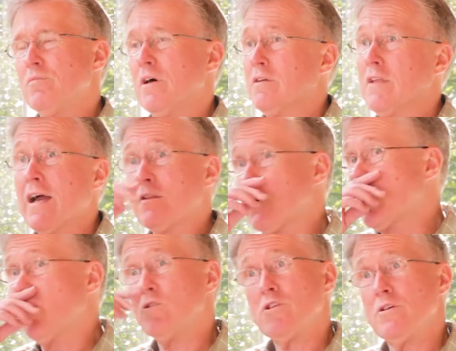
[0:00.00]
A lot of the
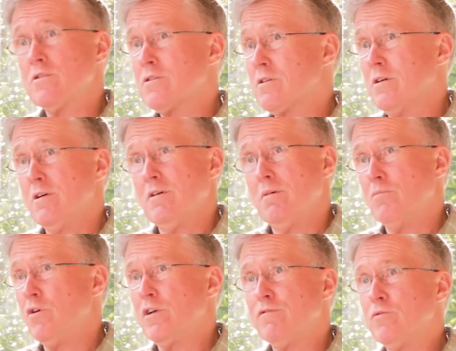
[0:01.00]
coaches,
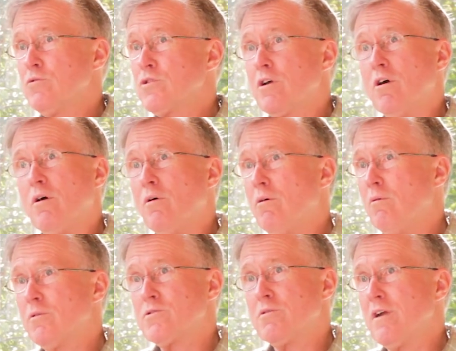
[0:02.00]
Bernie Fusco
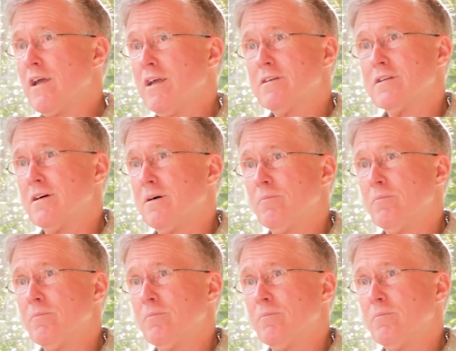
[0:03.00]
was great.